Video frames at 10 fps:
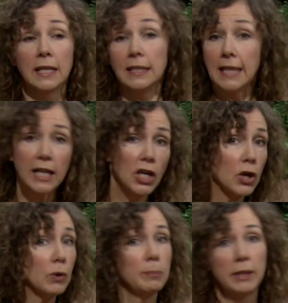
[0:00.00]
yellow,
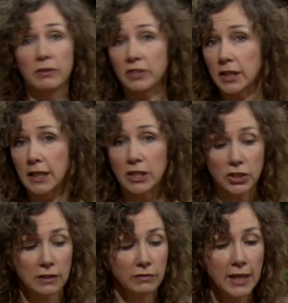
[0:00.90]
it would be a
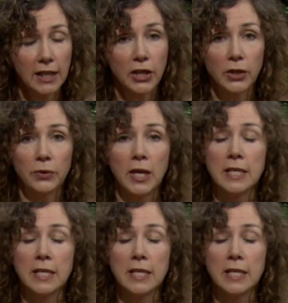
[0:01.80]
variation of yellow.